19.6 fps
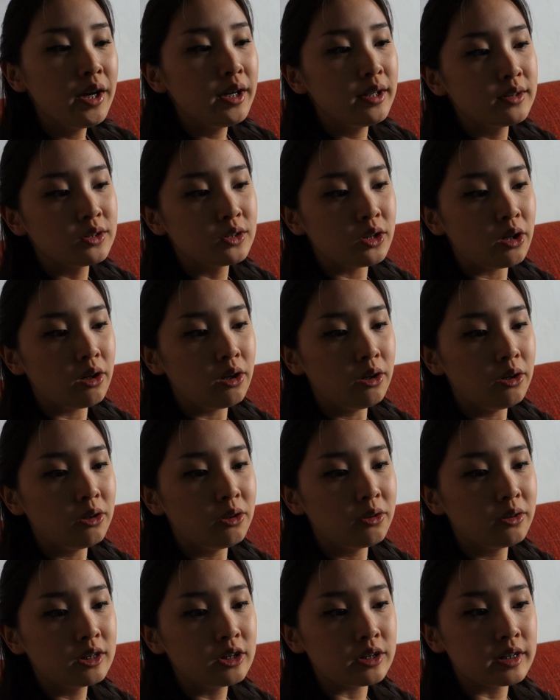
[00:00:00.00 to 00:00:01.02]

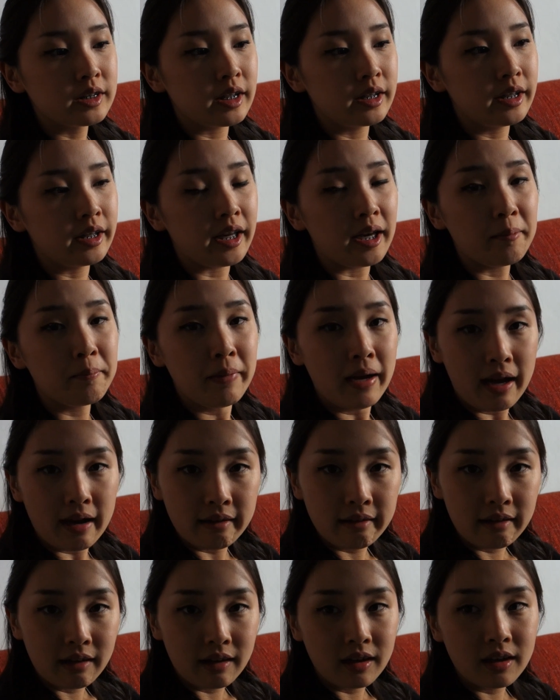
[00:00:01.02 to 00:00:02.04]
So just gonna get
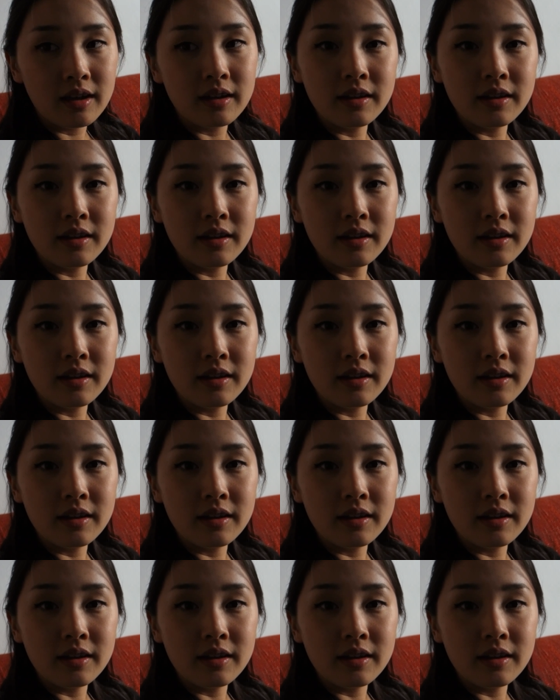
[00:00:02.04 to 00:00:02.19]
packing.